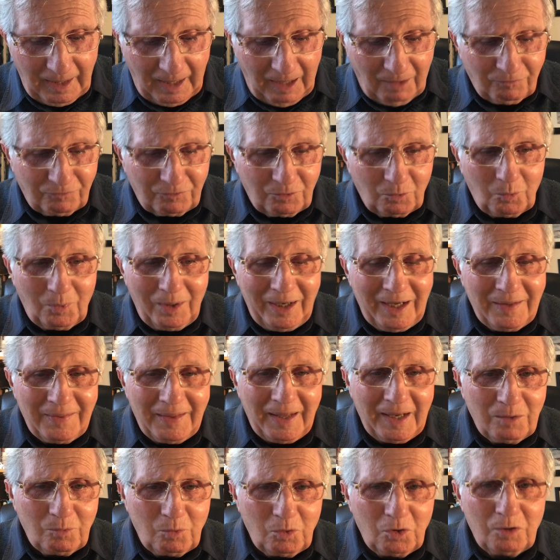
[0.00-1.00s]
And from where
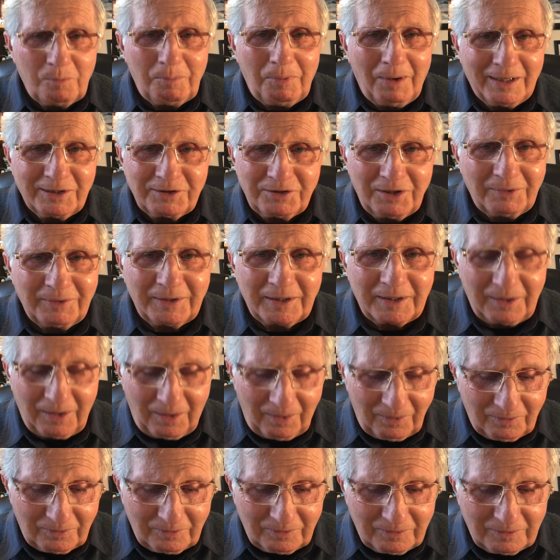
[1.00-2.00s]
they were by
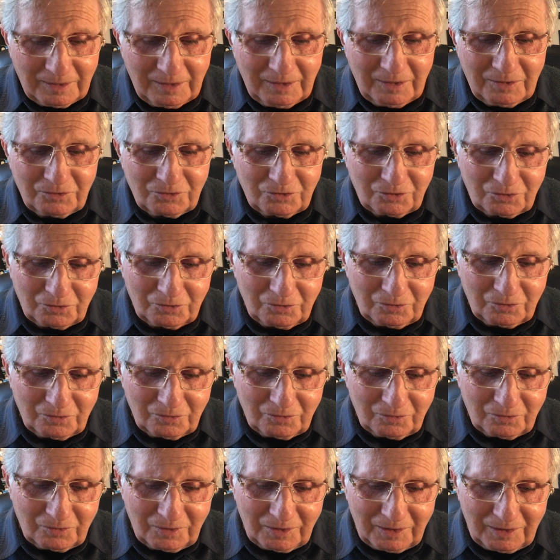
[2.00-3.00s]
Jericho
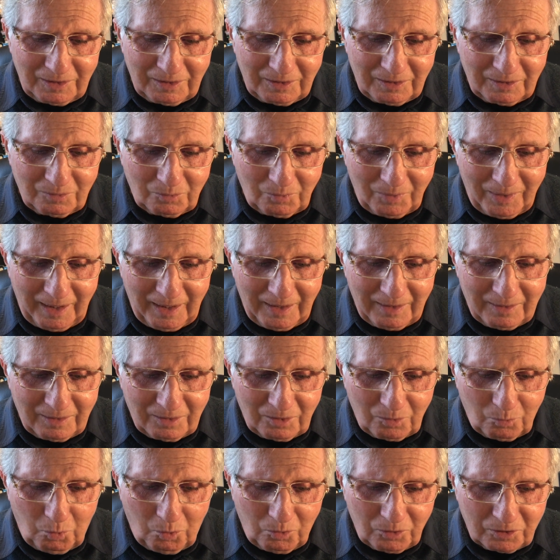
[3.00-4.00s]
to the where
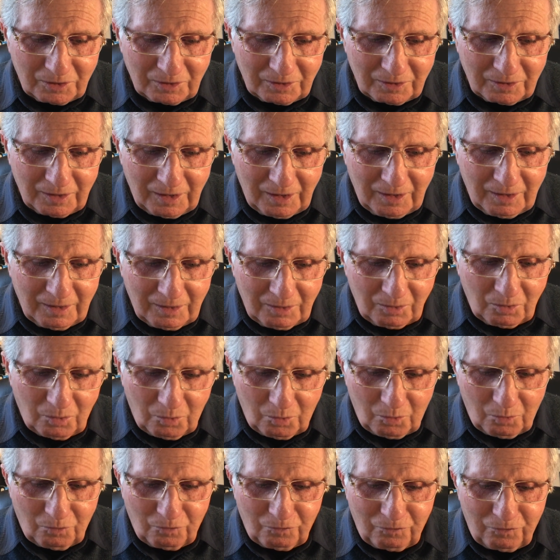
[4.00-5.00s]
the water
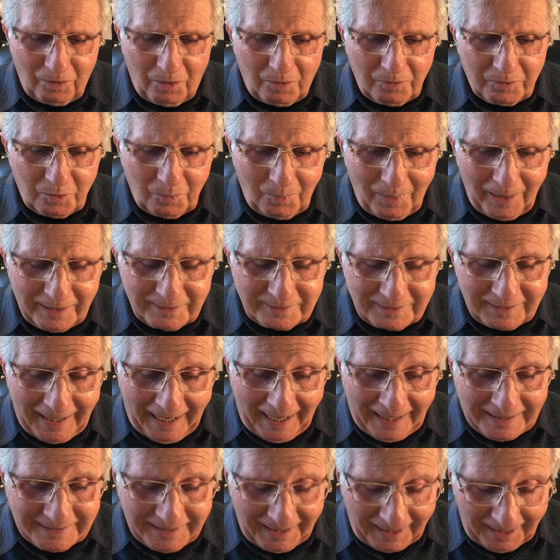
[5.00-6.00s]
flowed away to
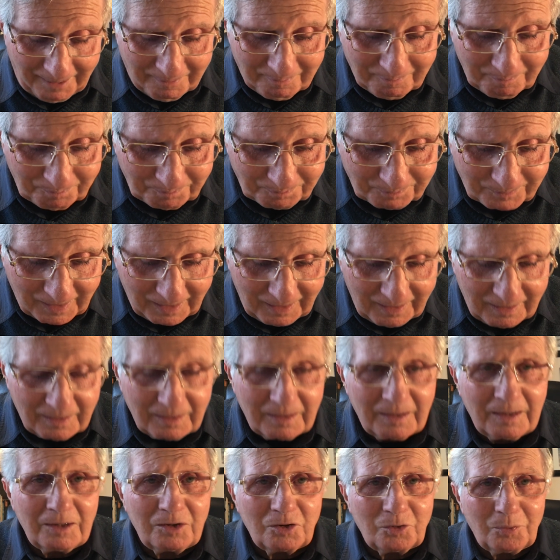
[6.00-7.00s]
Adam,
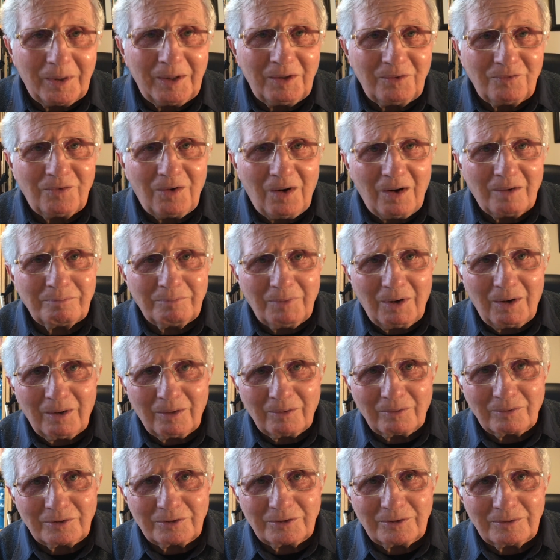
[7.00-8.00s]
25
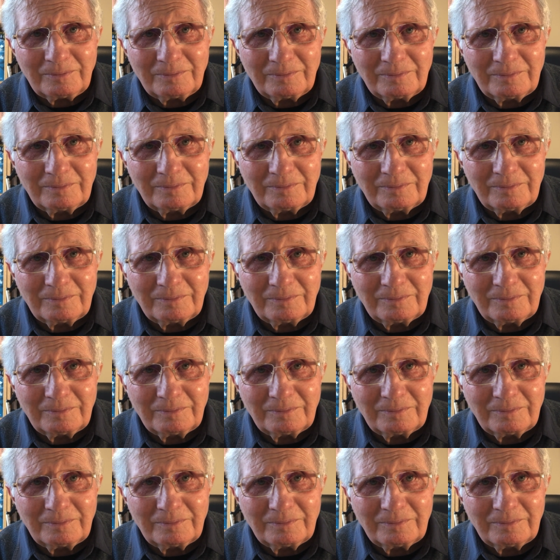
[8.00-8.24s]
miles.